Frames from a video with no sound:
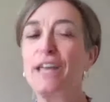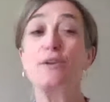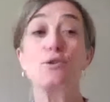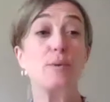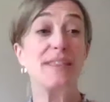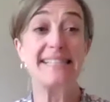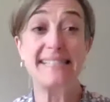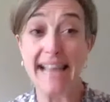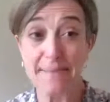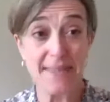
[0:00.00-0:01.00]
They're doing the
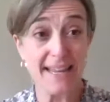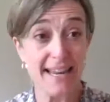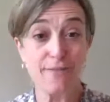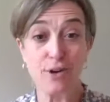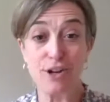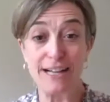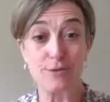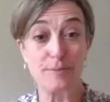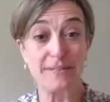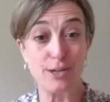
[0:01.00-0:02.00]
same thing for
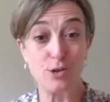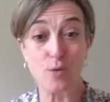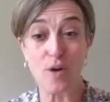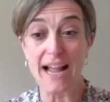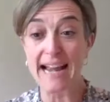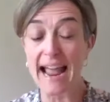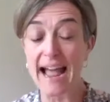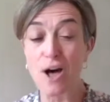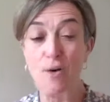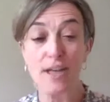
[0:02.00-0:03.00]
Classroom Central right
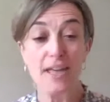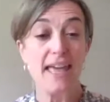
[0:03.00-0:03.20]
now.